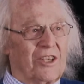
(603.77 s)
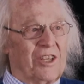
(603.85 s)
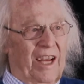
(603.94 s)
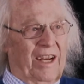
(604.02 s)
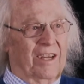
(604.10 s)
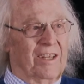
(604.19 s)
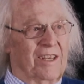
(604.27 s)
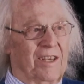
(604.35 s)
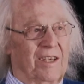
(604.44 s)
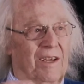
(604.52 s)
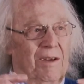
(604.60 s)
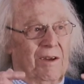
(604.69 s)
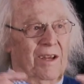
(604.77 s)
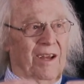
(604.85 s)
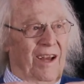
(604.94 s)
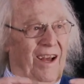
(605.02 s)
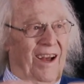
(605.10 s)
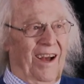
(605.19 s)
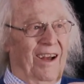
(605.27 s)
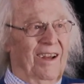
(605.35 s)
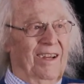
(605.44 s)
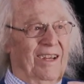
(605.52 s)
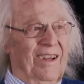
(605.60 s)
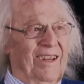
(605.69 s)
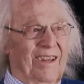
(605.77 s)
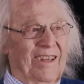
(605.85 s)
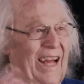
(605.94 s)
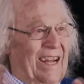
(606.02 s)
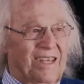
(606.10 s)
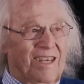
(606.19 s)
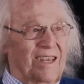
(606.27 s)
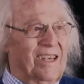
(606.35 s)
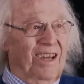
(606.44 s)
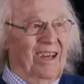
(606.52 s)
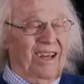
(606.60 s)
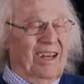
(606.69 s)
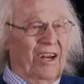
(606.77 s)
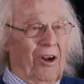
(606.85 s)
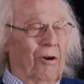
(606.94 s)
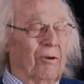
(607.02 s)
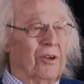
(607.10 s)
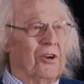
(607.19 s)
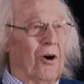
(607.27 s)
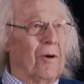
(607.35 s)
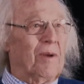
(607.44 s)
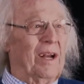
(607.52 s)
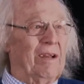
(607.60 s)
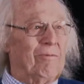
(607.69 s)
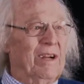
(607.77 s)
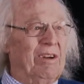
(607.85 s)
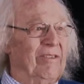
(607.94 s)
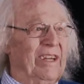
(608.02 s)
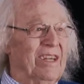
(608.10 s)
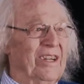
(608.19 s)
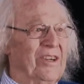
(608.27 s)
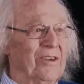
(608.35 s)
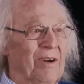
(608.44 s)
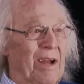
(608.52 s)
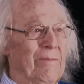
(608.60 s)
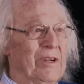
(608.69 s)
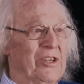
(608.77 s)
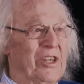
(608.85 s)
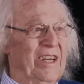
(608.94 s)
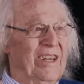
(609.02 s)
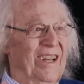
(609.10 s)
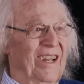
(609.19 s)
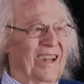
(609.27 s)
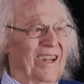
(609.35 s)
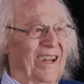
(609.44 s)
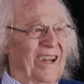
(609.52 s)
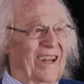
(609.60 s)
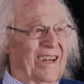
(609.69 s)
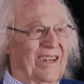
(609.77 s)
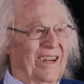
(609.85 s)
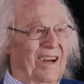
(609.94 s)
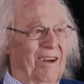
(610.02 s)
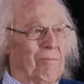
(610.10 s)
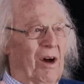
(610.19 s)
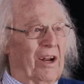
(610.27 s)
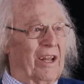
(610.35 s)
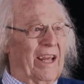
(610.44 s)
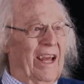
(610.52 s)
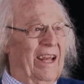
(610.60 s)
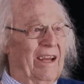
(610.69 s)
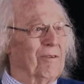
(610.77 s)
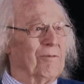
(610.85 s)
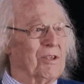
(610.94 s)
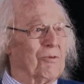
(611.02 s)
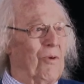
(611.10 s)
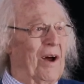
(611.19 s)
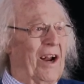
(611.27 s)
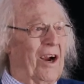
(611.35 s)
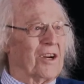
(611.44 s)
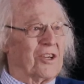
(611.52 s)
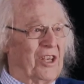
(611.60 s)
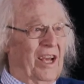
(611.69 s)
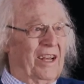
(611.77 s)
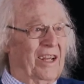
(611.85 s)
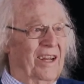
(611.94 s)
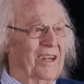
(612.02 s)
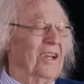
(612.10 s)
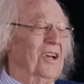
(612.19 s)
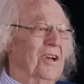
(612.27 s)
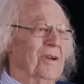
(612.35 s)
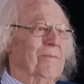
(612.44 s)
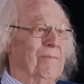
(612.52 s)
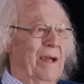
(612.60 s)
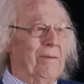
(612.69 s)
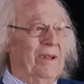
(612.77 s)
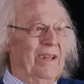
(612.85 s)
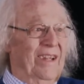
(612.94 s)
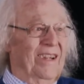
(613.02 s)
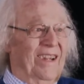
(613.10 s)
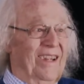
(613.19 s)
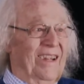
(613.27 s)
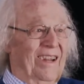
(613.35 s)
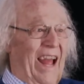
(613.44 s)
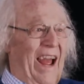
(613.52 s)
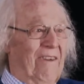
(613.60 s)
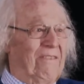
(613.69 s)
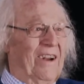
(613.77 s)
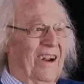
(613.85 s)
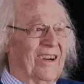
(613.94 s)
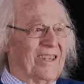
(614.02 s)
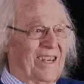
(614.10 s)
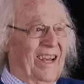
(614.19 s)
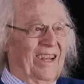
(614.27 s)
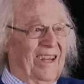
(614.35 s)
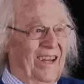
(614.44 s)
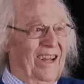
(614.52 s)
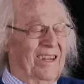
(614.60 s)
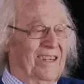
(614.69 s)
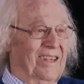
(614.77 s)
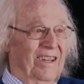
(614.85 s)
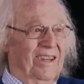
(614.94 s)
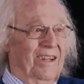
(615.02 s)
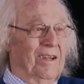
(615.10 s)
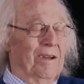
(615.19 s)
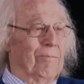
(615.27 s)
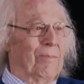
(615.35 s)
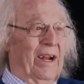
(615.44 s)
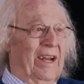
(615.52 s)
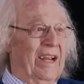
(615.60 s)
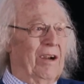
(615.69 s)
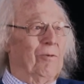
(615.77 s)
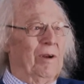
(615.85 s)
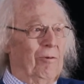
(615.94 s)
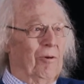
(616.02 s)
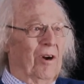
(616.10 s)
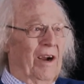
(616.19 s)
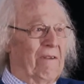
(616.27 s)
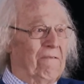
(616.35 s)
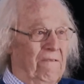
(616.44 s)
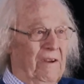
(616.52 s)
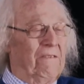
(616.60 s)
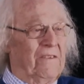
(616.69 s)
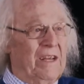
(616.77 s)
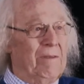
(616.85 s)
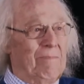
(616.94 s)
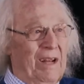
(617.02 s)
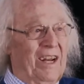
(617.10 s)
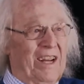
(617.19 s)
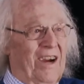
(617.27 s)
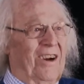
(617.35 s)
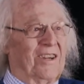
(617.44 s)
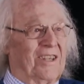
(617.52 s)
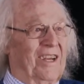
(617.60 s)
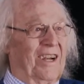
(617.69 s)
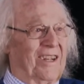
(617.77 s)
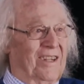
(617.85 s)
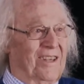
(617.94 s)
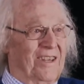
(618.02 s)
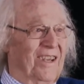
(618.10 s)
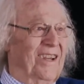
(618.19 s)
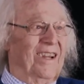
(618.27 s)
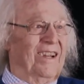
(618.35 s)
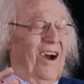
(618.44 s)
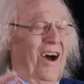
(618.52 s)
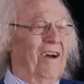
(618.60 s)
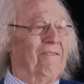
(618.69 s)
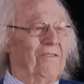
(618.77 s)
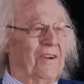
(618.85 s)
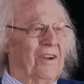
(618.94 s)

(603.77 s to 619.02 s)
seconds. That's, normally when you do imaging at Mauna Kea, it was 1 arc second, maybe half an arc second. But here we were at 50 milliarc seconds on,